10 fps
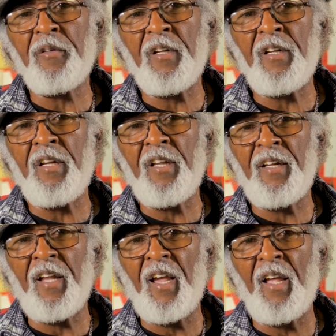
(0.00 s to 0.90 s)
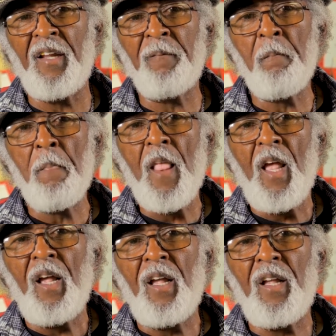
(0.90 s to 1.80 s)
And
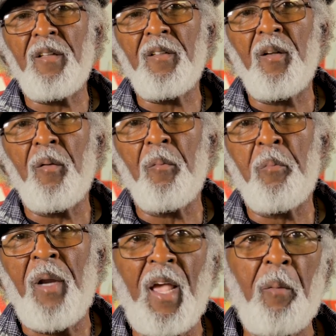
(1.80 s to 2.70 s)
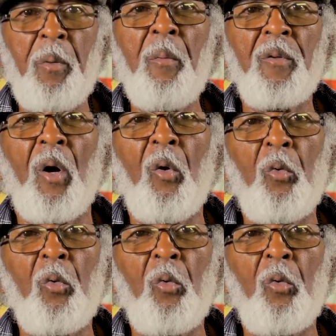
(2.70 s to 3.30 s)
black people don't